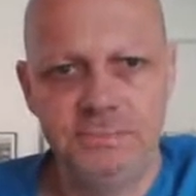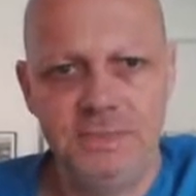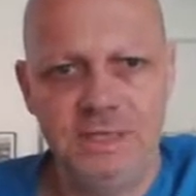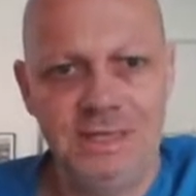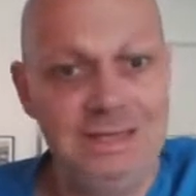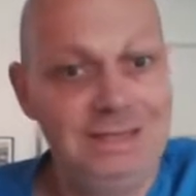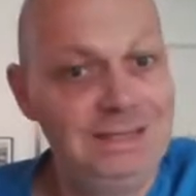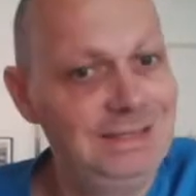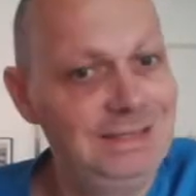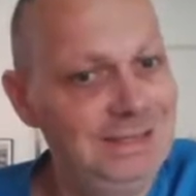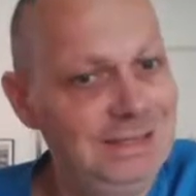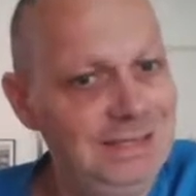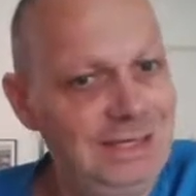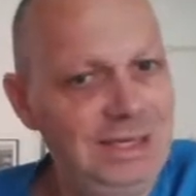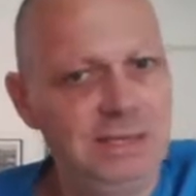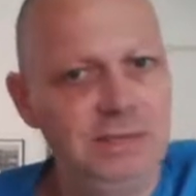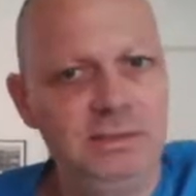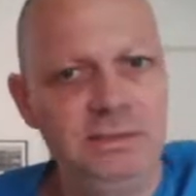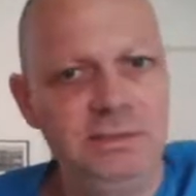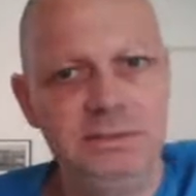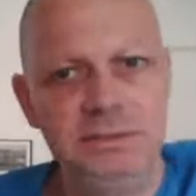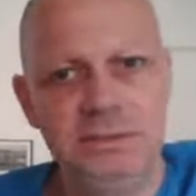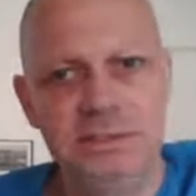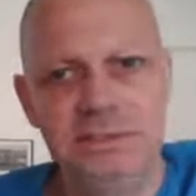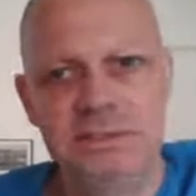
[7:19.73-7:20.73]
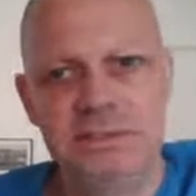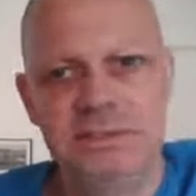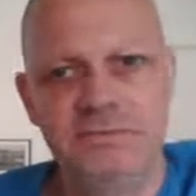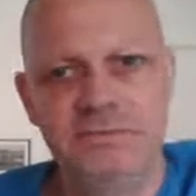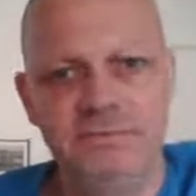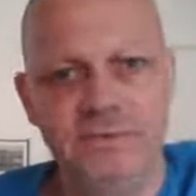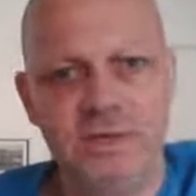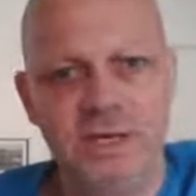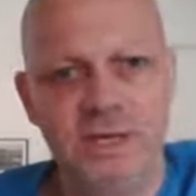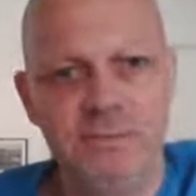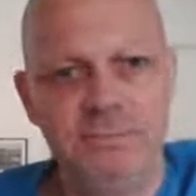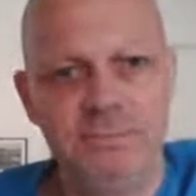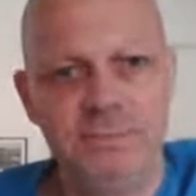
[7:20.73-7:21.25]
Again, his
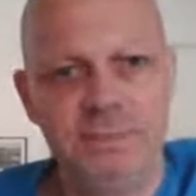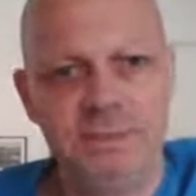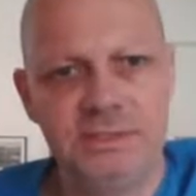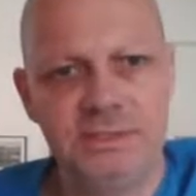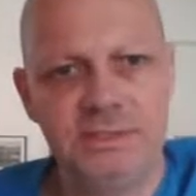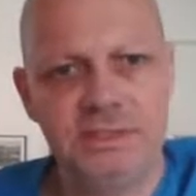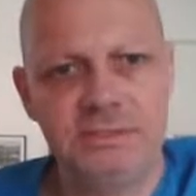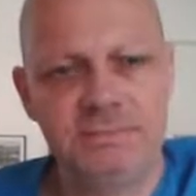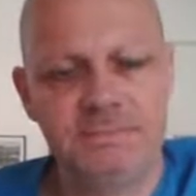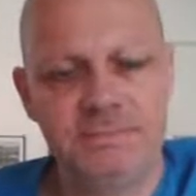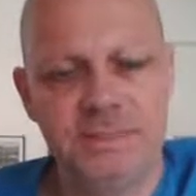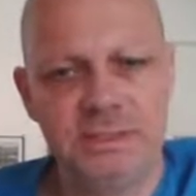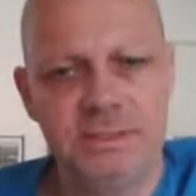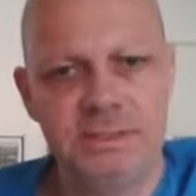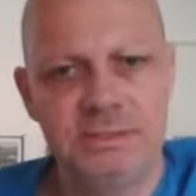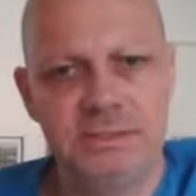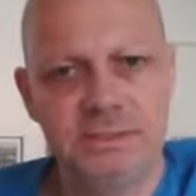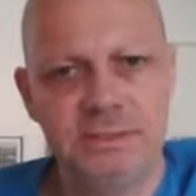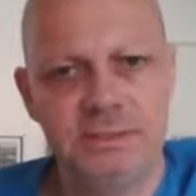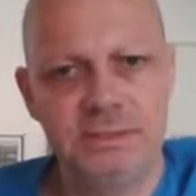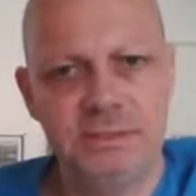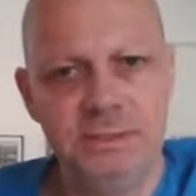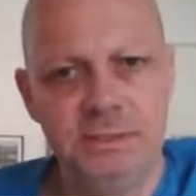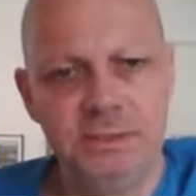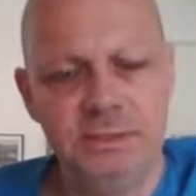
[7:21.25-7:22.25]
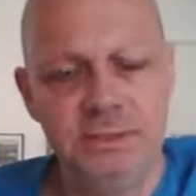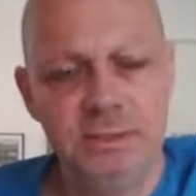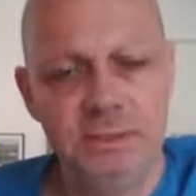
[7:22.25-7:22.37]
development is better,